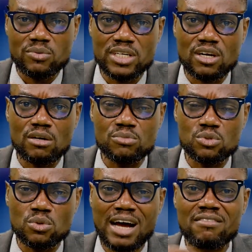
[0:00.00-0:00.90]
when it comes
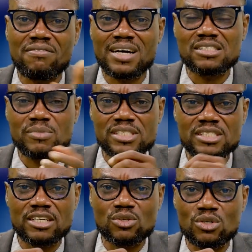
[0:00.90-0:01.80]
to advancement in
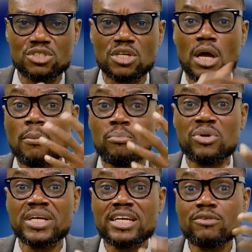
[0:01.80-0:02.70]
technology,
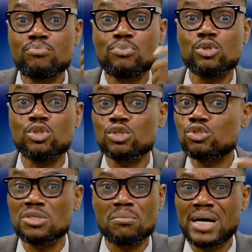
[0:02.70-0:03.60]
bringing products
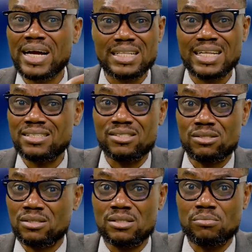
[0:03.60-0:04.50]
to the market. That is
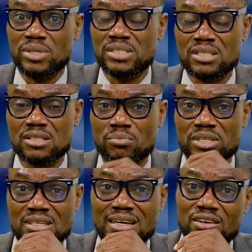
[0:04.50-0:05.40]
just the
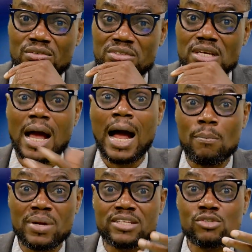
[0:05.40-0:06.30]
basic line of it.
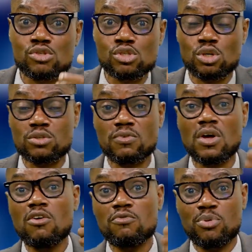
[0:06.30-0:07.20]
Ability to solve
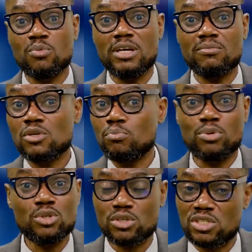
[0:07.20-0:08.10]
problems,
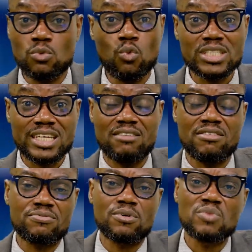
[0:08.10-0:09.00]
product in
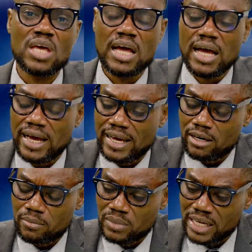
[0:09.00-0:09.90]
whatever form. And
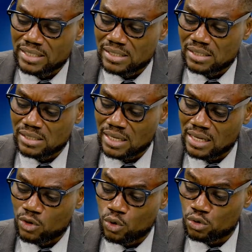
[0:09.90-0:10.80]
let's
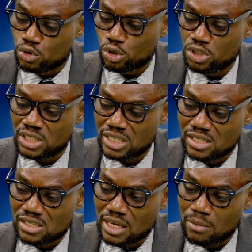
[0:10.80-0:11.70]
touch
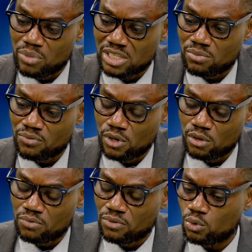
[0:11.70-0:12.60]
this a bit
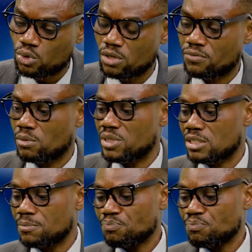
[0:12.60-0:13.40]
before we run from it.